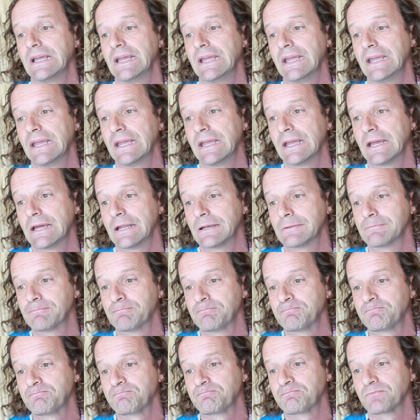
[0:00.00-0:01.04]
And
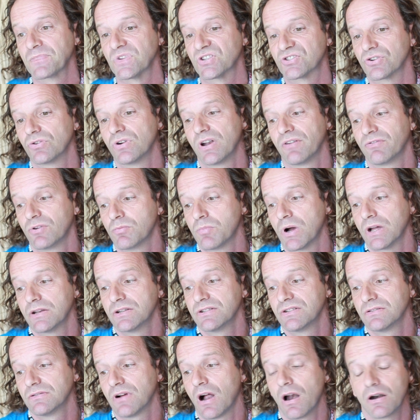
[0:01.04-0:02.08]
so
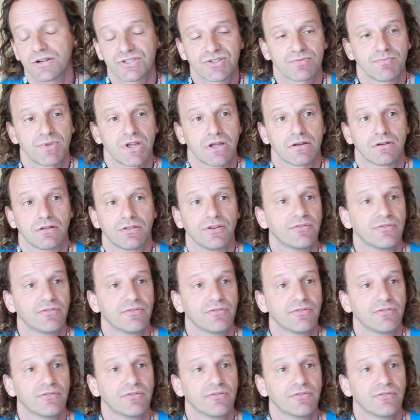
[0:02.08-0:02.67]
everybody asked me,